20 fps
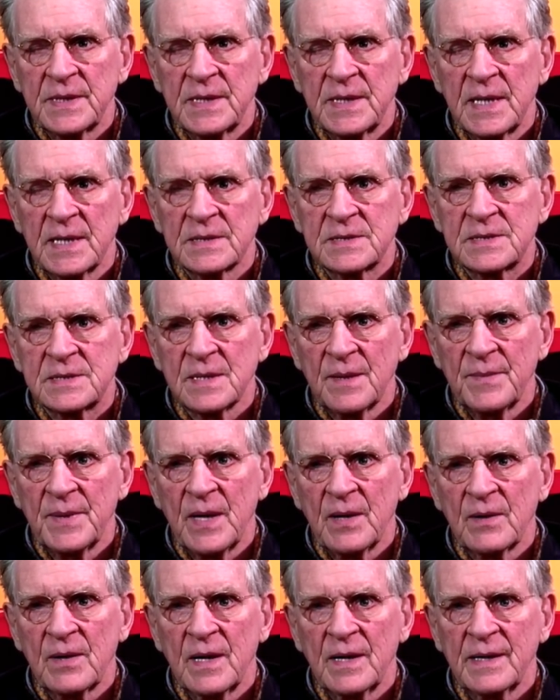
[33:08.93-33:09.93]
he had
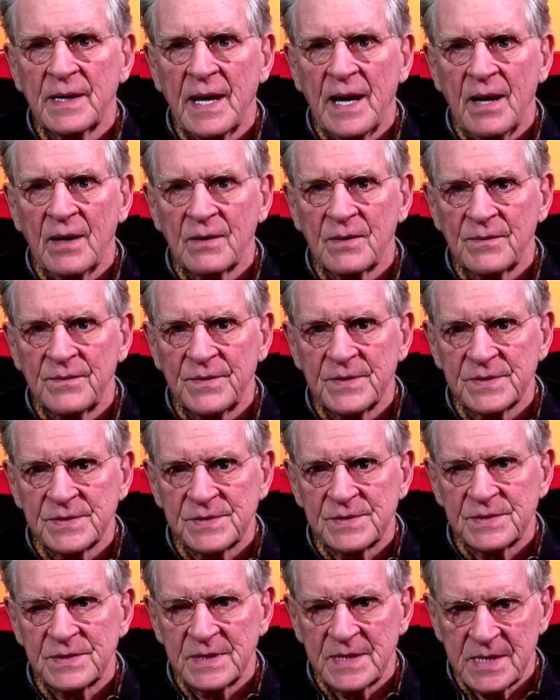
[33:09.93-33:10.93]
somehow gotten out of
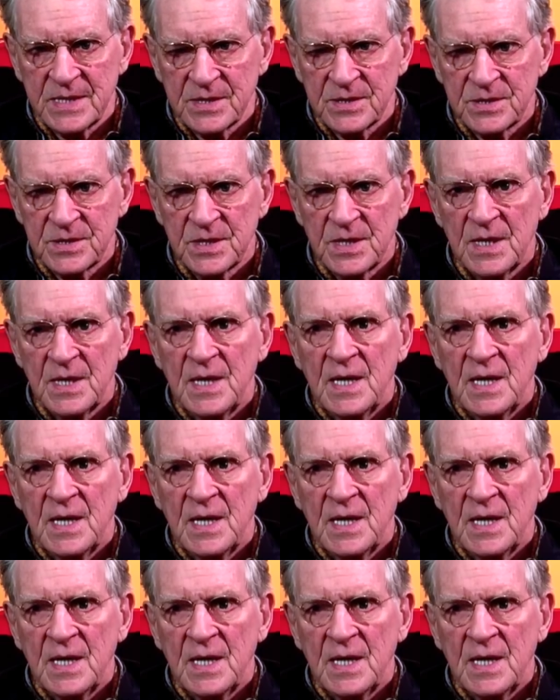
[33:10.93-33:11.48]
his leash,